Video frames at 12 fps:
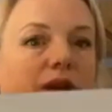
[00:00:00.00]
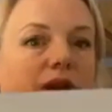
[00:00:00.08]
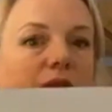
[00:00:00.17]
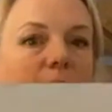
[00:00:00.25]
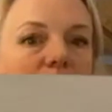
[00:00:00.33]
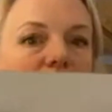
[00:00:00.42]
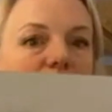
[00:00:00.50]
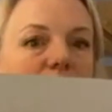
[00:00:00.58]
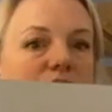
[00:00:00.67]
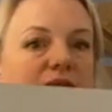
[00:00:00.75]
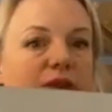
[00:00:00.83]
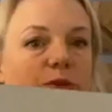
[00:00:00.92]
But
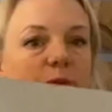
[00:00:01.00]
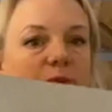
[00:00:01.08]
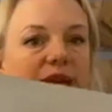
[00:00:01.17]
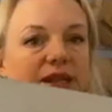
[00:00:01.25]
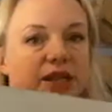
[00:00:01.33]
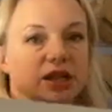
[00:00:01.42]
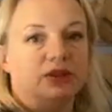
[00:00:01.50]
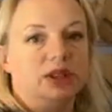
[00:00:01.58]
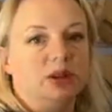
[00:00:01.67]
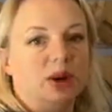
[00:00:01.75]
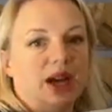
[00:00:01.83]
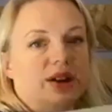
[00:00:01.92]
unfortunately they've been painted over,
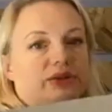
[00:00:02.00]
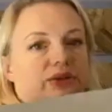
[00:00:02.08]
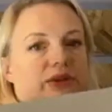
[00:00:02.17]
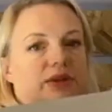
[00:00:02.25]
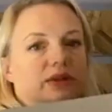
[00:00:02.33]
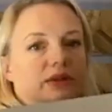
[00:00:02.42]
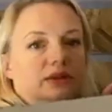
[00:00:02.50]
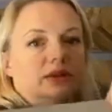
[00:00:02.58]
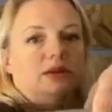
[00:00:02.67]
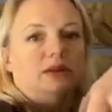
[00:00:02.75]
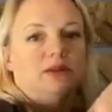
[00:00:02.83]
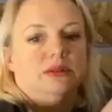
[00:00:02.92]
so
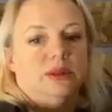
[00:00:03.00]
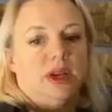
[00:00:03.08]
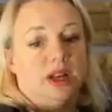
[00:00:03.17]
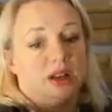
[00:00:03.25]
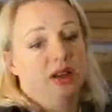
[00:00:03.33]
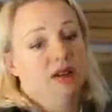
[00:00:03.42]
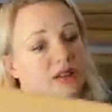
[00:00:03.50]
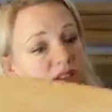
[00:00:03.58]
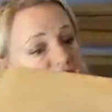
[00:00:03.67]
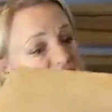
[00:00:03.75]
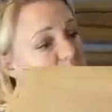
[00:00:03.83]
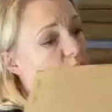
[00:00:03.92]
I can't
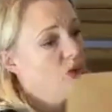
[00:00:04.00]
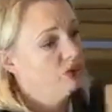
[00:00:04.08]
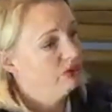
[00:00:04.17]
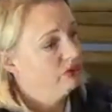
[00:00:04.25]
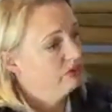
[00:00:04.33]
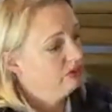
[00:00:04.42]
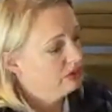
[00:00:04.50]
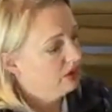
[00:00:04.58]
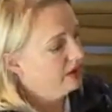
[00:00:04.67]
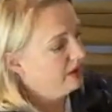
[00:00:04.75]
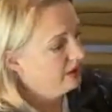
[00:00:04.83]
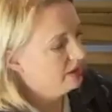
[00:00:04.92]
take them off
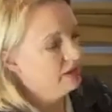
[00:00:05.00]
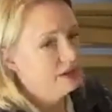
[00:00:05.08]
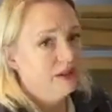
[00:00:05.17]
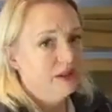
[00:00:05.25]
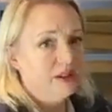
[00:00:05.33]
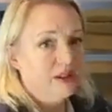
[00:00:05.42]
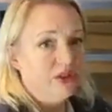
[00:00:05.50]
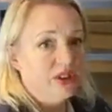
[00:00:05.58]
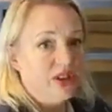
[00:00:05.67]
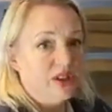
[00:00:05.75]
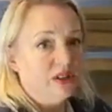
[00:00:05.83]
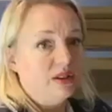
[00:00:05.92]
either. If I
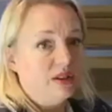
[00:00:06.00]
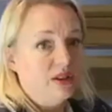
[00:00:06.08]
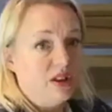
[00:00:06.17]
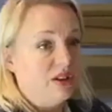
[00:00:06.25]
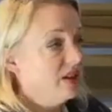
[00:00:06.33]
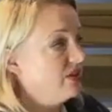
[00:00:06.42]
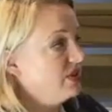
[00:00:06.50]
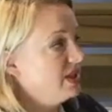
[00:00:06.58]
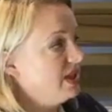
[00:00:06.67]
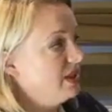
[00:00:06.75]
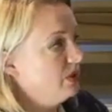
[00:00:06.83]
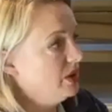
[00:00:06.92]
take them, you can't even
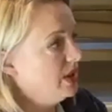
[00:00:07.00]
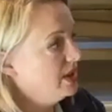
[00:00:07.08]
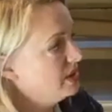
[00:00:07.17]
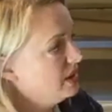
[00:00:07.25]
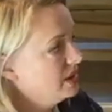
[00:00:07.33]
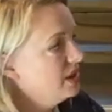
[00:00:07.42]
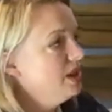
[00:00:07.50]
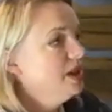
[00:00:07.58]
see them on the inside.